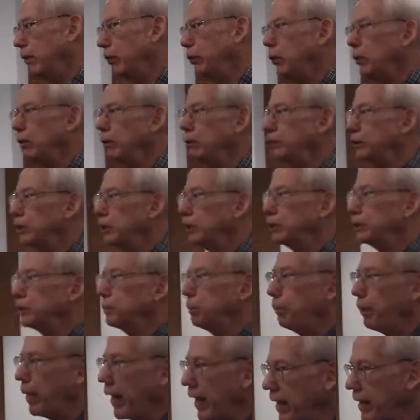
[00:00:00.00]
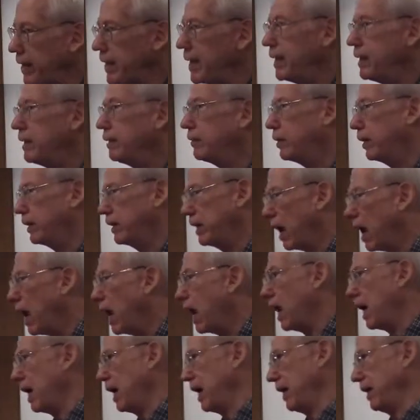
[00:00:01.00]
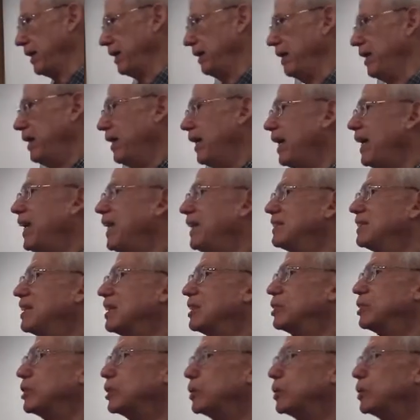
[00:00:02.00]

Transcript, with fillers: You're just paying the guy. He's a